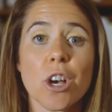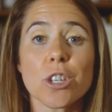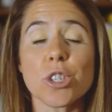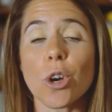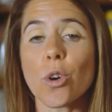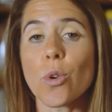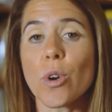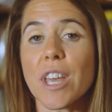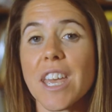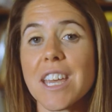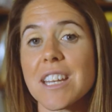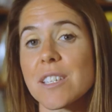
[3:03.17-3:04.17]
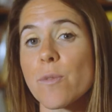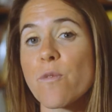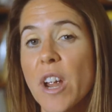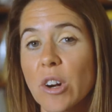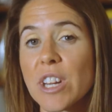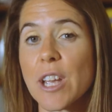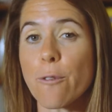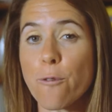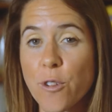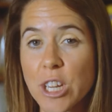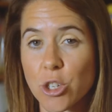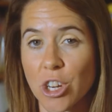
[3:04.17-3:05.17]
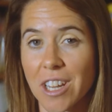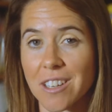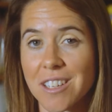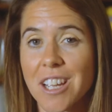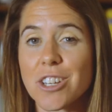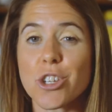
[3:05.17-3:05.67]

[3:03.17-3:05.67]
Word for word: So it is very efficient